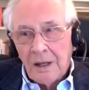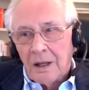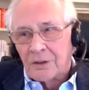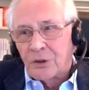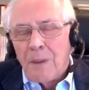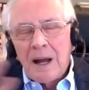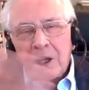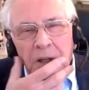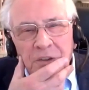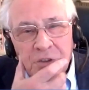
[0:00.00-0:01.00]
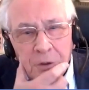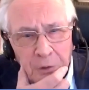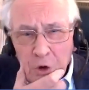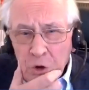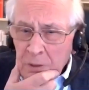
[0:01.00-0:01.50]
So my question,
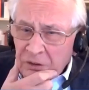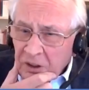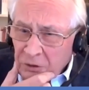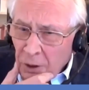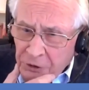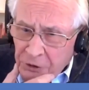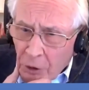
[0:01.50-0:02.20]
for whom is it not so